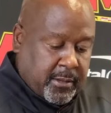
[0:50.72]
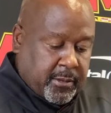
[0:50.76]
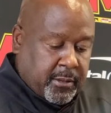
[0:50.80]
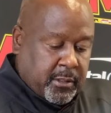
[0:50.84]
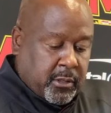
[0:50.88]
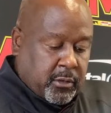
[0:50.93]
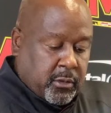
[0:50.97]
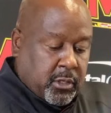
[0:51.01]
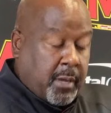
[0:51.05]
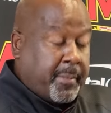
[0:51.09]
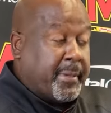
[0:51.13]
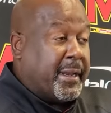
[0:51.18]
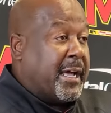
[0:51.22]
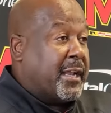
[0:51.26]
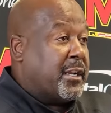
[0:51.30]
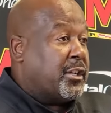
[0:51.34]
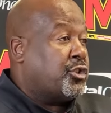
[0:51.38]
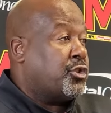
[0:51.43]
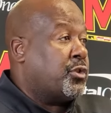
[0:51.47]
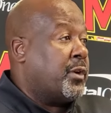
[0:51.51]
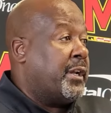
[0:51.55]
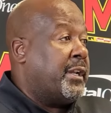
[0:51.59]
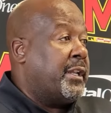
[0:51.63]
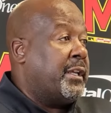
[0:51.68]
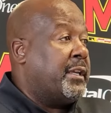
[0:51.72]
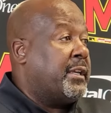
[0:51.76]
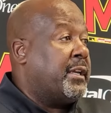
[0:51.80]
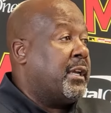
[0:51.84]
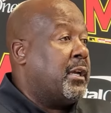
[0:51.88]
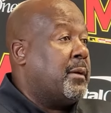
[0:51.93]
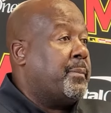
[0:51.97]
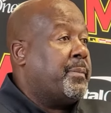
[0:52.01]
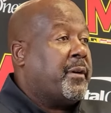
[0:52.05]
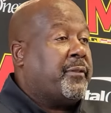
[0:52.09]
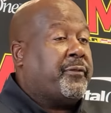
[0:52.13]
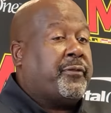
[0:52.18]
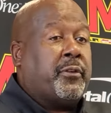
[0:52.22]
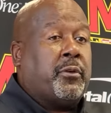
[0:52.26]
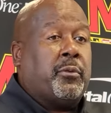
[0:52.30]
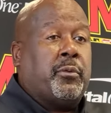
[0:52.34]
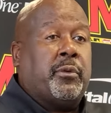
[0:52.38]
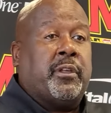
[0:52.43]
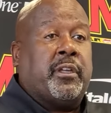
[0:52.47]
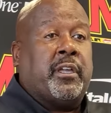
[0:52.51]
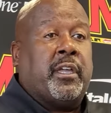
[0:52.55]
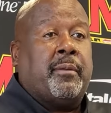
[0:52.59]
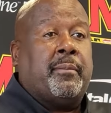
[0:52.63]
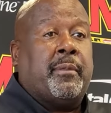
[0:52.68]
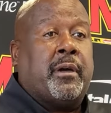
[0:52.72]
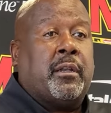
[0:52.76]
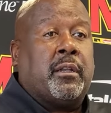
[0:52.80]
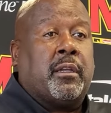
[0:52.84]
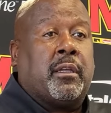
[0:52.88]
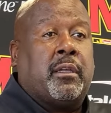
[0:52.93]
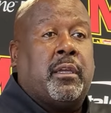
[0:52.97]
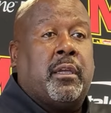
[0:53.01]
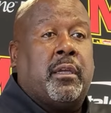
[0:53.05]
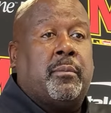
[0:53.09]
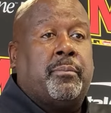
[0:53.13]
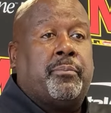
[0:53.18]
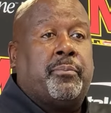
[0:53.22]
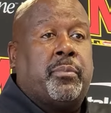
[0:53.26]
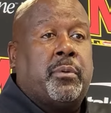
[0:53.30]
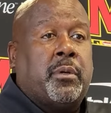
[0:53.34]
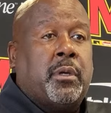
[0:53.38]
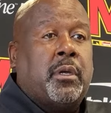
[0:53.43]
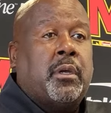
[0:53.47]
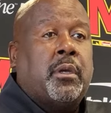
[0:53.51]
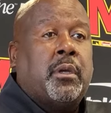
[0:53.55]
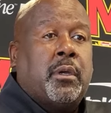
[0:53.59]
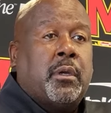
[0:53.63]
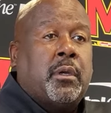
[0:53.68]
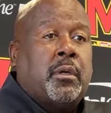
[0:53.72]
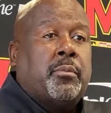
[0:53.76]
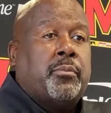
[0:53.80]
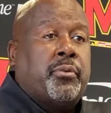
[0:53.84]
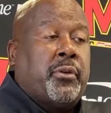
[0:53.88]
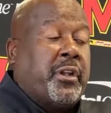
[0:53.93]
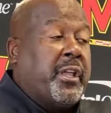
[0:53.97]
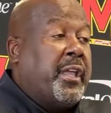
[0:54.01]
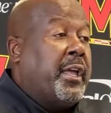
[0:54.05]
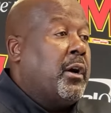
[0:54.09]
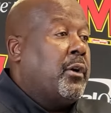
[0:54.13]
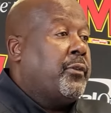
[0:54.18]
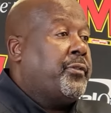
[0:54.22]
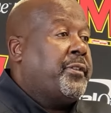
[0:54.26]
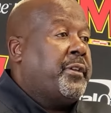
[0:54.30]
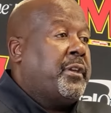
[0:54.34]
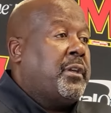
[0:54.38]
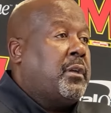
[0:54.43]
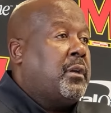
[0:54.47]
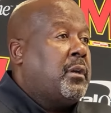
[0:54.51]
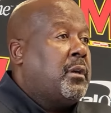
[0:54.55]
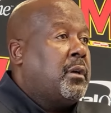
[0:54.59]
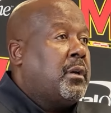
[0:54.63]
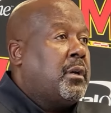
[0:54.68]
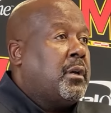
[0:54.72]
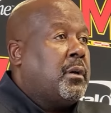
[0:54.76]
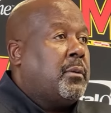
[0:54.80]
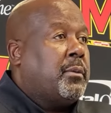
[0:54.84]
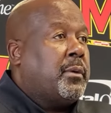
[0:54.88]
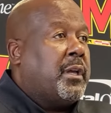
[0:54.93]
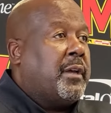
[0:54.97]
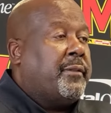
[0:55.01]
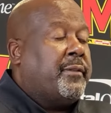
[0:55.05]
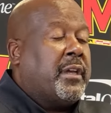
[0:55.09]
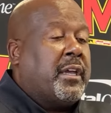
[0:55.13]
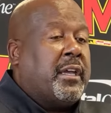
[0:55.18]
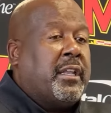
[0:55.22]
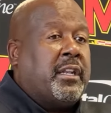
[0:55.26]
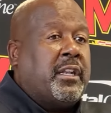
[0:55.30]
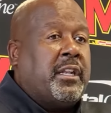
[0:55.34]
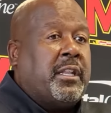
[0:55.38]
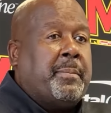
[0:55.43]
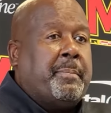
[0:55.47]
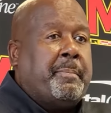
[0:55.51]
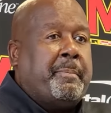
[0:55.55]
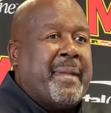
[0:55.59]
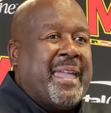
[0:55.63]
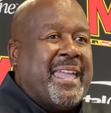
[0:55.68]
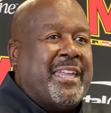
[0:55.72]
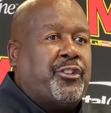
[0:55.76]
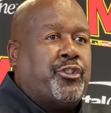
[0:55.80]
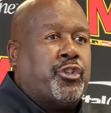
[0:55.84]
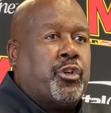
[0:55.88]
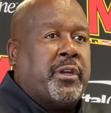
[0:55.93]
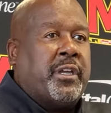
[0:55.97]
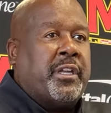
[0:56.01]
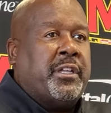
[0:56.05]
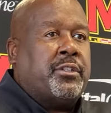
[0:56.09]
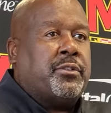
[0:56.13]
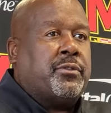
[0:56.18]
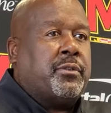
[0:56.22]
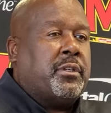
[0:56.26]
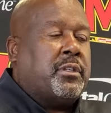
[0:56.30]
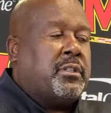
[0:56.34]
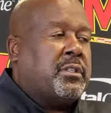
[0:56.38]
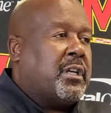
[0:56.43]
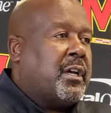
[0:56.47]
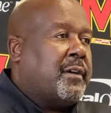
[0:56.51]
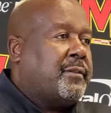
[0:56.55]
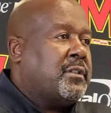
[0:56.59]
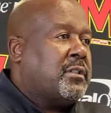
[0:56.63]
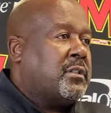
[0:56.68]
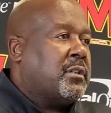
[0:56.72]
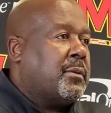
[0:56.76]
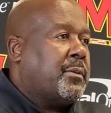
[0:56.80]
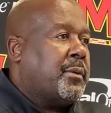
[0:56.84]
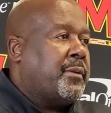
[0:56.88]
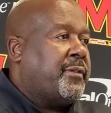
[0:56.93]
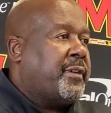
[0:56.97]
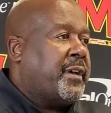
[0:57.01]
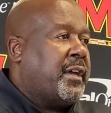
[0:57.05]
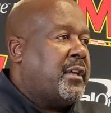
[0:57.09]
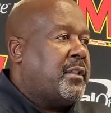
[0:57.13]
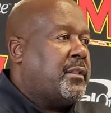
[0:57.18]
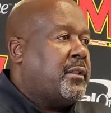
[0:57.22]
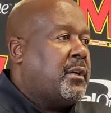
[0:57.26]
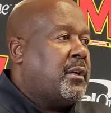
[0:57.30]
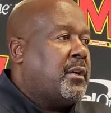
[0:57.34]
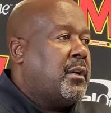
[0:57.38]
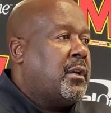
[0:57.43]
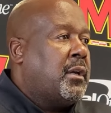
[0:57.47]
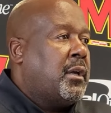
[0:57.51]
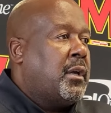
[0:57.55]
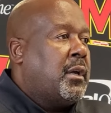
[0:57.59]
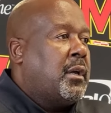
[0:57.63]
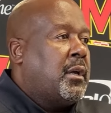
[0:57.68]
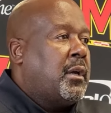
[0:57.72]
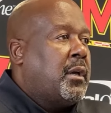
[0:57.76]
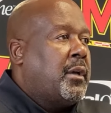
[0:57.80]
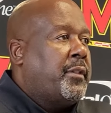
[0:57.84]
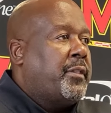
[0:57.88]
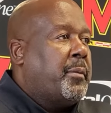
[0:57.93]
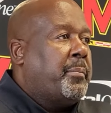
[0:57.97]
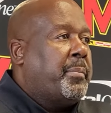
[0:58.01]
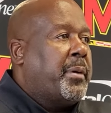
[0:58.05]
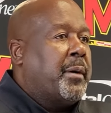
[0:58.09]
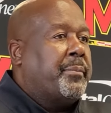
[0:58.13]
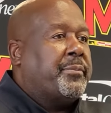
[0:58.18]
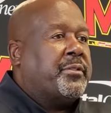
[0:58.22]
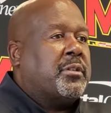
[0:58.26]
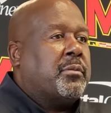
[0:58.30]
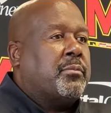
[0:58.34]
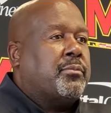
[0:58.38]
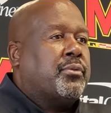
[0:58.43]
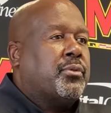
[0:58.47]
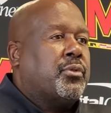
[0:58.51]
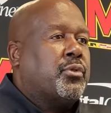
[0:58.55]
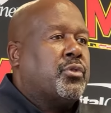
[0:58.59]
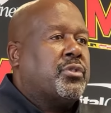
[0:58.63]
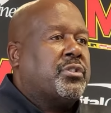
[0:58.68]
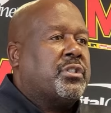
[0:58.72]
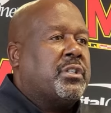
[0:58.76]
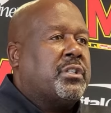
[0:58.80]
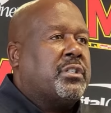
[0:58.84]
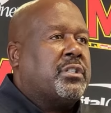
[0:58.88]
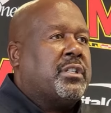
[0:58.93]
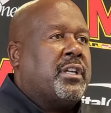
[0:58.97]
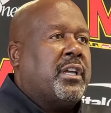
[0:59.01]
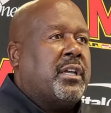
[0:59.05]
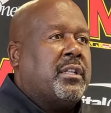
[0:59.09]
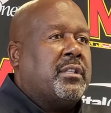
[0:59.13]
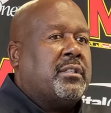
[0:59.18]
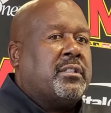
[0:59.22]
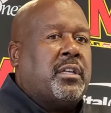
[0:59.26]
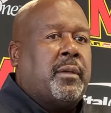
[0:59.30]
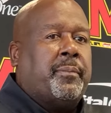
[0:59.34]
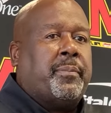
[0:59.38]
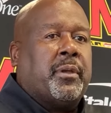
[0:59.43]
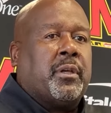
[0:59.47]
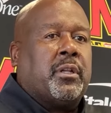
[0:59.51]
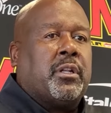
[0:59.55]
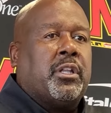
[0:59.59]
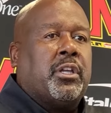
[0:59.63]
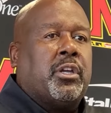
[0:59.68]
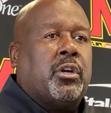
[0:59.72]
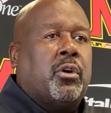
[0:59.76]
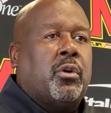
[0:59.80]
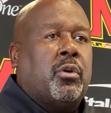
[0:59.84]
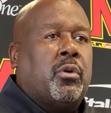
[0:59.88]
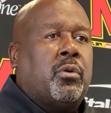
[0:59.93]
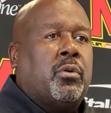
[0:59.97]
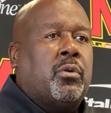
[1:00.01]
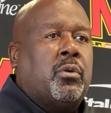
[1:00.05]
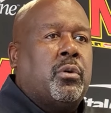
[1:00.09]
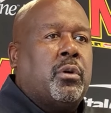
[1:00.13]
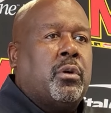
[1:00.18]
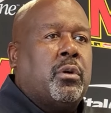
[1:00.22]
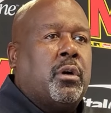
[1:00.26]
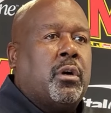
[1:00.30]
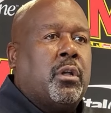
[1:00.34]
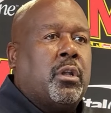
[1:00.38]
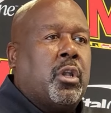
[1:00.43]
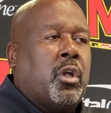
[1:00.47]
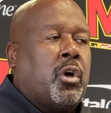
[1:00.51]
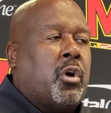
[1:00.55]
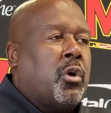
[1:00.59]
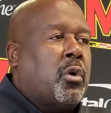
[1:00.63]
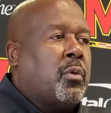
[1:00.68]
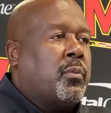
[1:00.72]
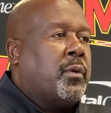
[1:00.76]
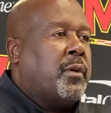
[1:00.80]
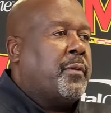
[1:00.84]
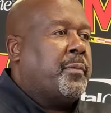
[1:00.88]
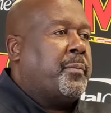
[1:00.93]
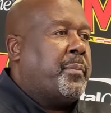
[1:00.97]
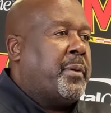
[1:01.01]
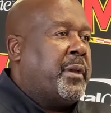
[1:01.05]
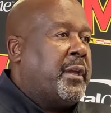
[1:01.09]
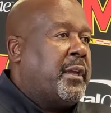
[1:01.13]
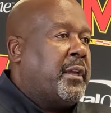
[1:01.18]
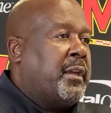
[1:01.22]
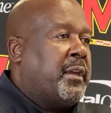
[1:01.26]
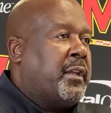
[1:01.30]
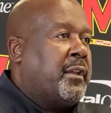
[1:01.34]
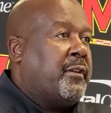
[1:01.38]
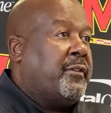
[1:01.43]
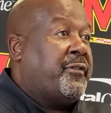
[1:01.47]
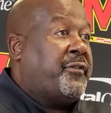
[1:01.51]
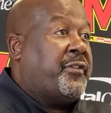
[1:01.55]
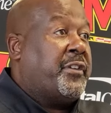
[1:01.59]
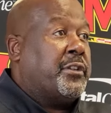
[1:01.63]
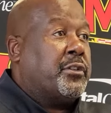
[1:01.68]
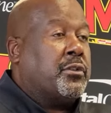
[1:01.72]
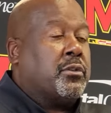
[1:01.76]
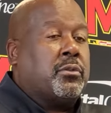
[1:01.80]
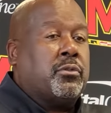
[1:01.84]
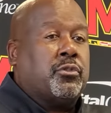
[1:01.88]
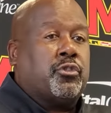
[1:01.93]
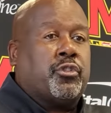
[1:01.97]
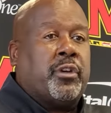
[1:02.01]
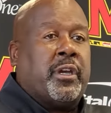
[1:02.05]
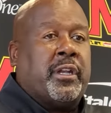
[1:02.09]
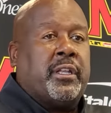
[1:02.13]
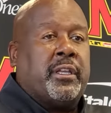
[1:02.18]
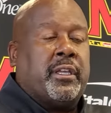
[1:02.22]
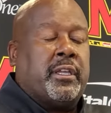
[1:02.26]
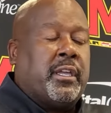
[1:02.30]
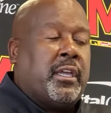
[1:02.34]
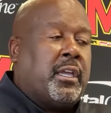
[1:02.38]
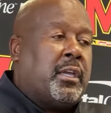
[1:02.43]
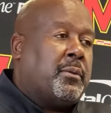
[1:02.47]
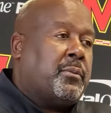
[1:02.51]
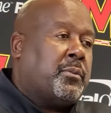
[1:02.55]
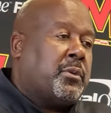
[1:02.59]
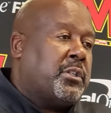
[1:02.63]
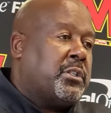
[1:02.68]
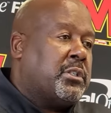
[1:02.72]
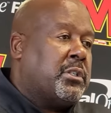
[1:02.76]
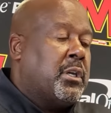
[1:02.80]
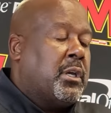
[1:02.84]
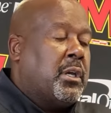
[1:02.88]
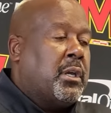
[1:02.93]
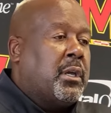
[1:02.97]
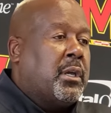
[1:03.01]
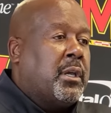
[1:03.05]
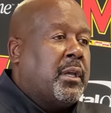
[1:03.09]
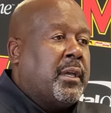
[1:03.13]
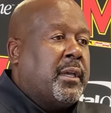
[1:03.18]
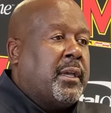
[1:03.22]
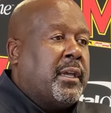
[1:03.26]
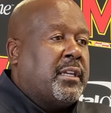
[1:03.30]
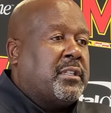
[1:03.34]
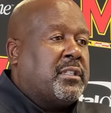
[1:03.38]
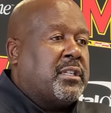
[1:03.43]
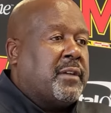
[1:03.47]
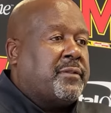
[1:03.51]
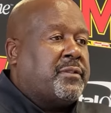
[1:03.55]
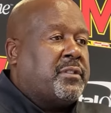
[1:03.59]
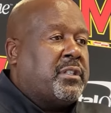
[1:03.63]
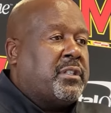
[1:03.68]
You know, coming out of training camp, I feel we came out of camp pretty healthy. We haven't had any major injuries. Obviously, we've had the bumps and bruises that typically go along with being in a physical training camp, which, as I've